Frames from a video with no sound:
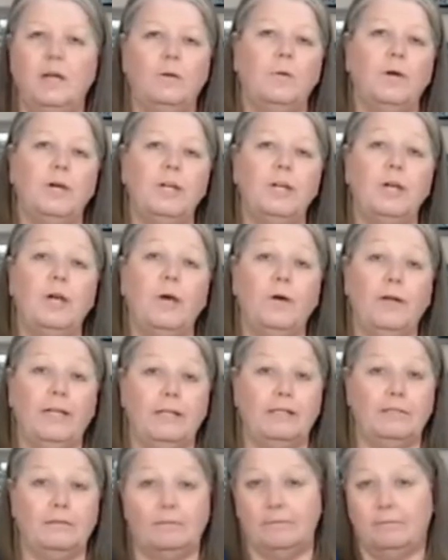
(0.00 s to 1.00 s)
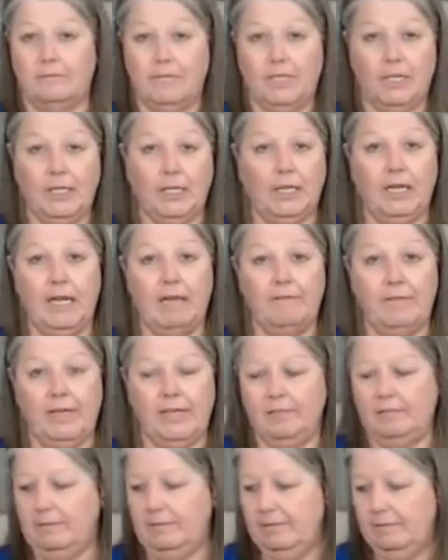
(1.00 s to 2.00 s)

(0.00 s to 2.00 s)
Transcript: Where are you going? You're going to love it.